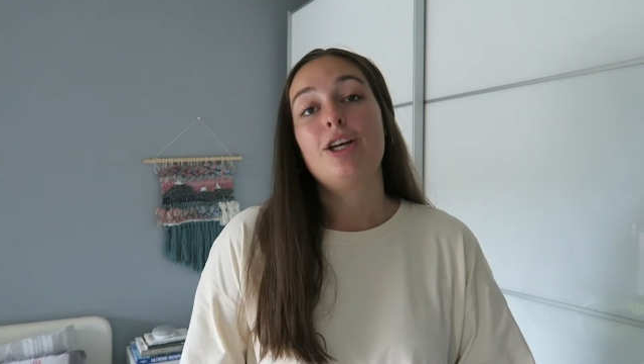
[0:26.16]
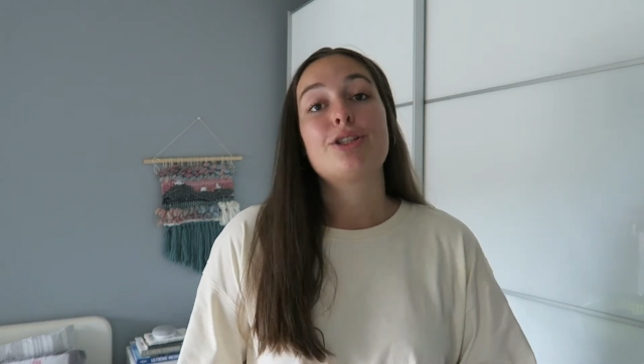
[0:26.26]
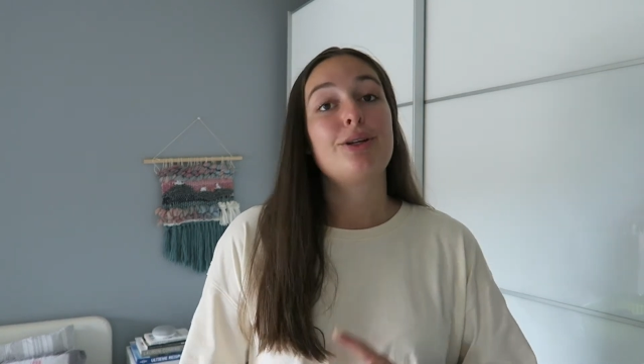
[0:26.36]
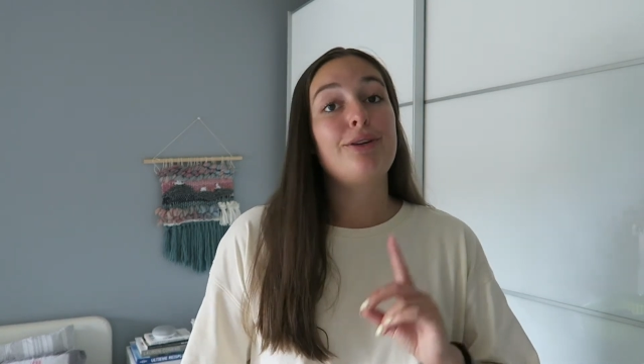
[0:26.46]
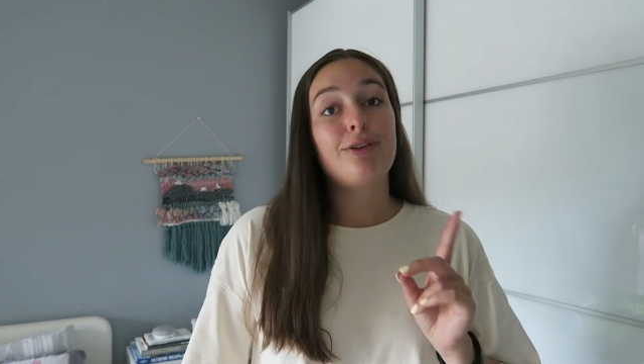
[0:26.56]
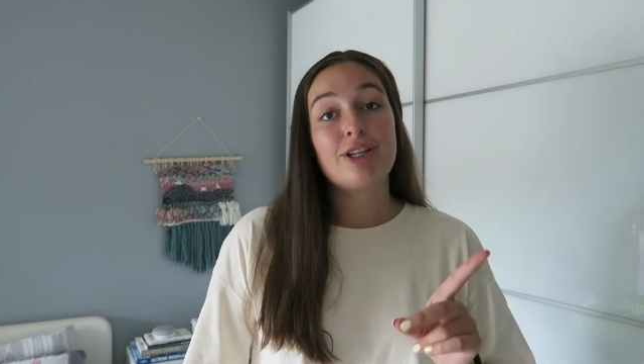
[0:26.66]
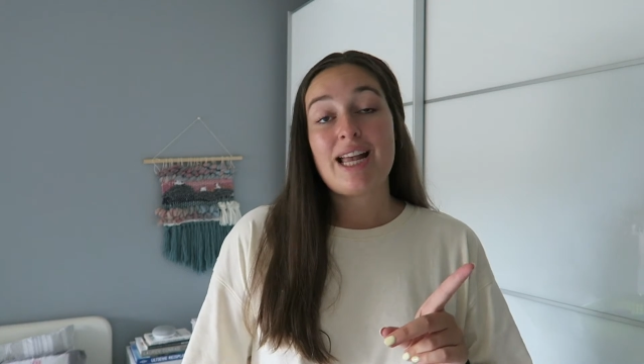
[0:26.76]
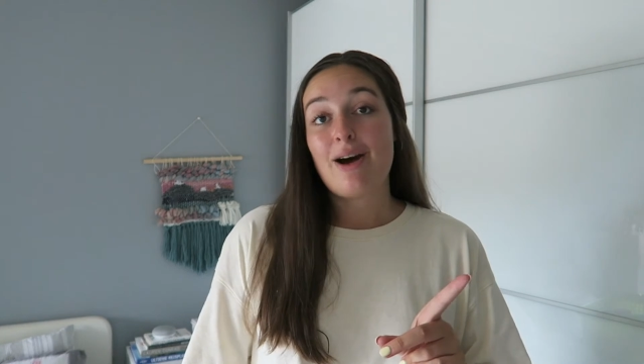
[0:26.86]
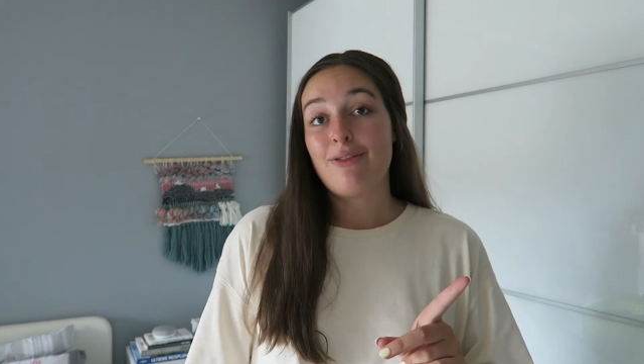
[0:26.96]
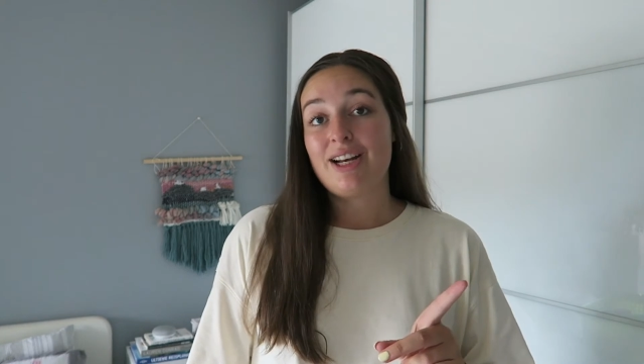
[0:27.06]
So the first
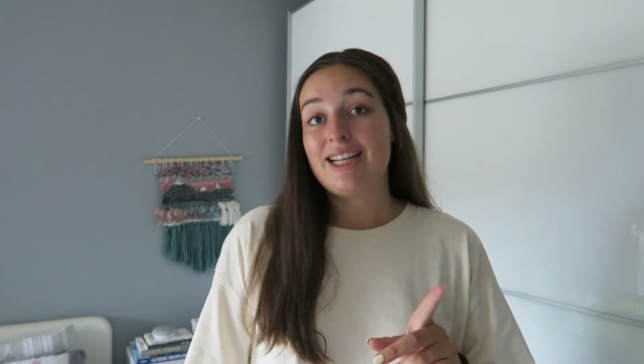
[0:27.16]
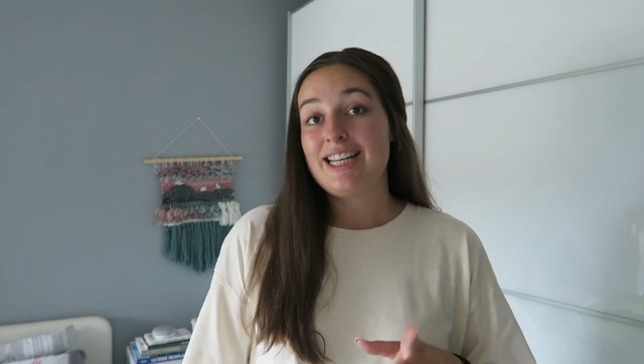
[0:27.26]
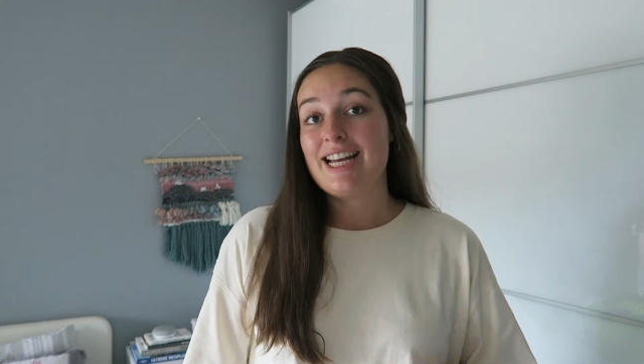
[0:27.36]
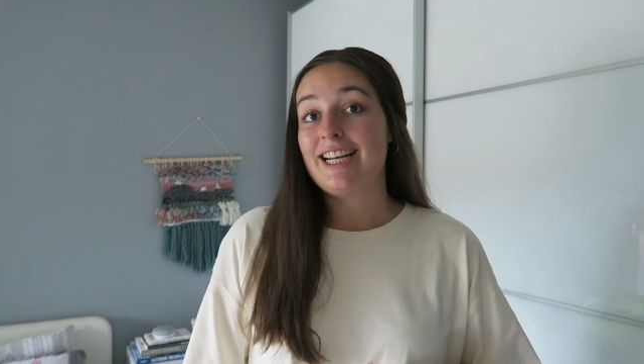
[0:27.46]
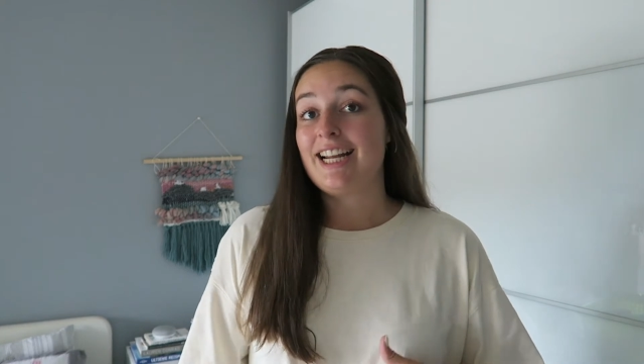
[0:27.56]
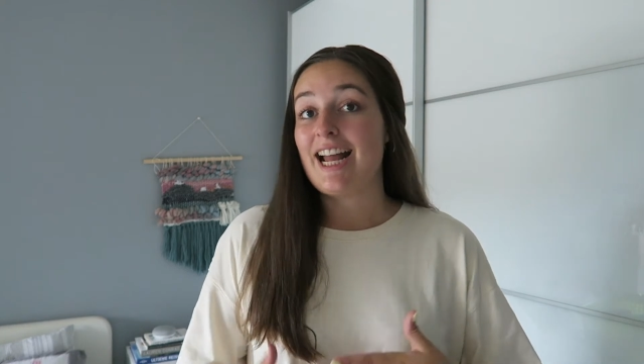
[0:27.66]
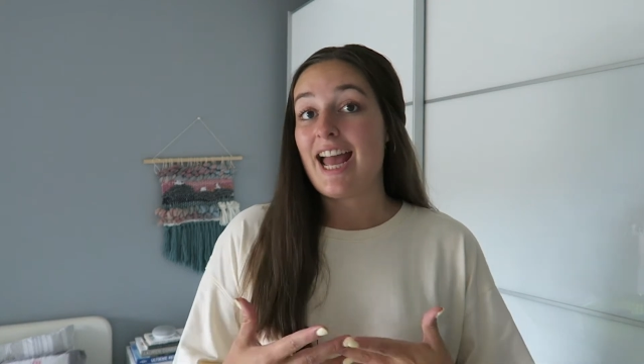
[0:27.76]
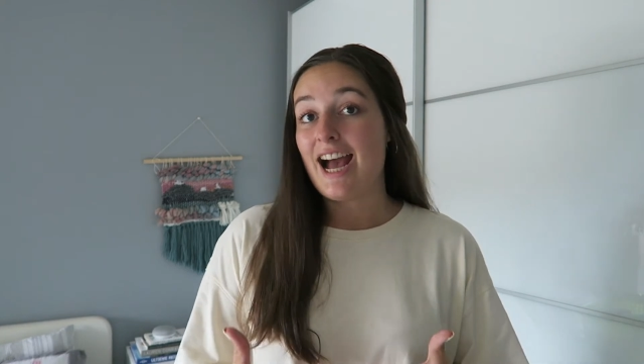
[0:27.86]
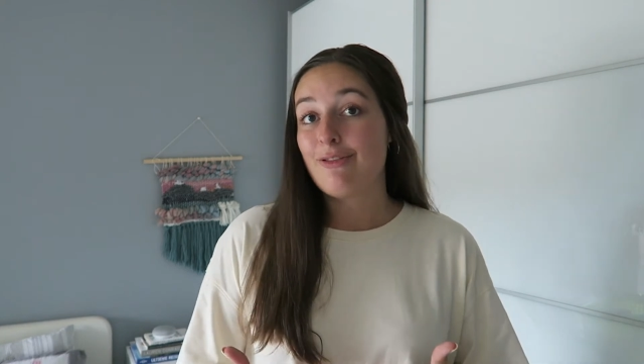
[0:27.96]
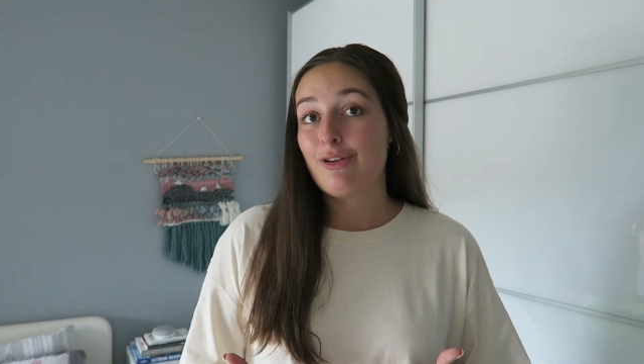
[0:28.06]
outfit idea that I
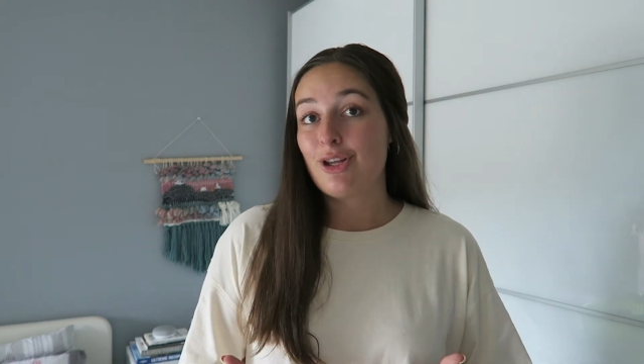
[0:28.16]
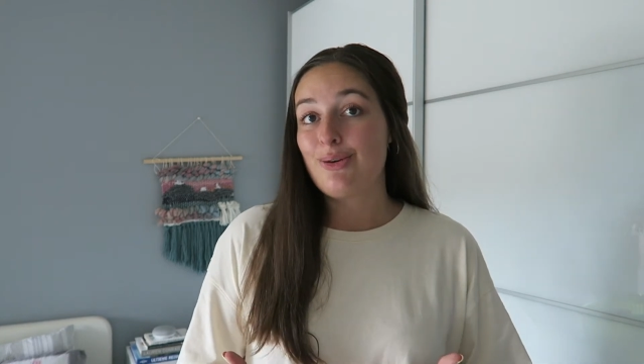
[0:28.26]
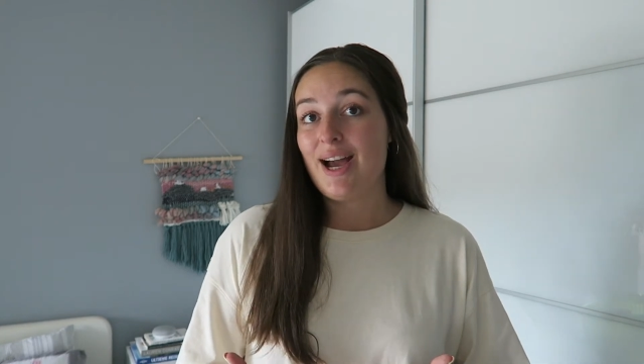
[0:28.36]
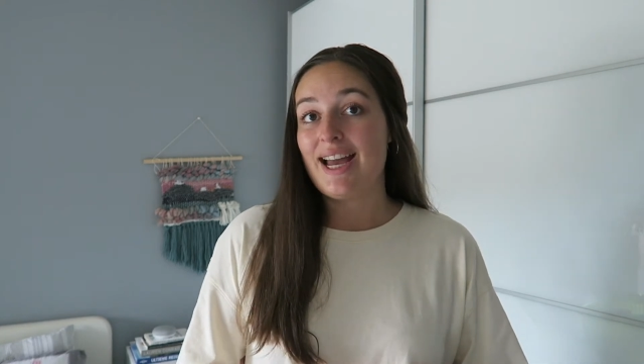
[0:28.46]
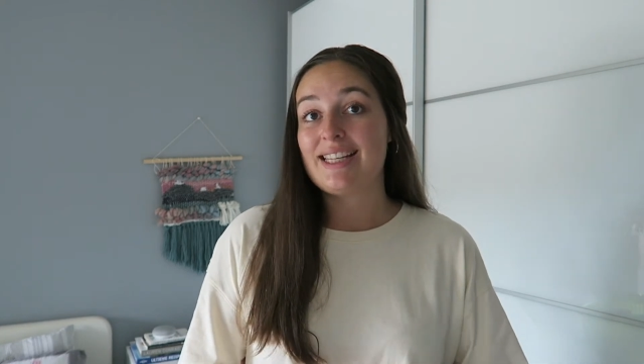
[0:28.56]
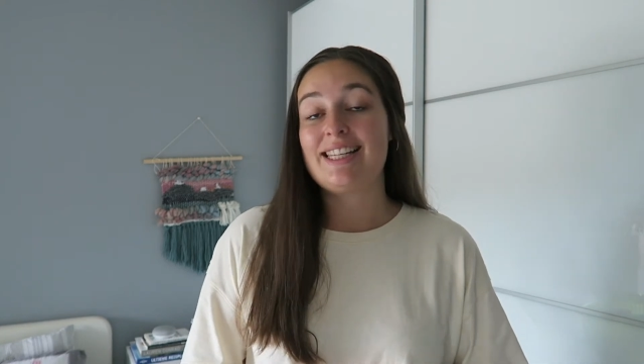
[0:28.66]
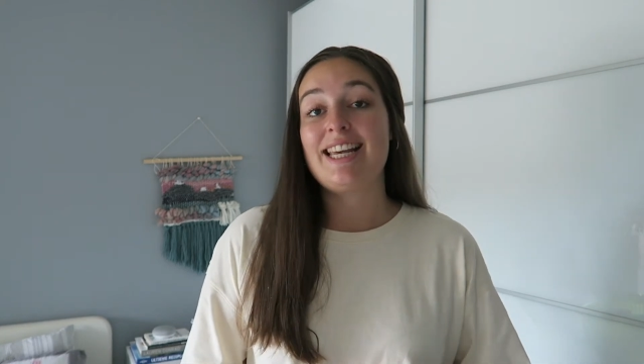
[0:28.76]
have for you guys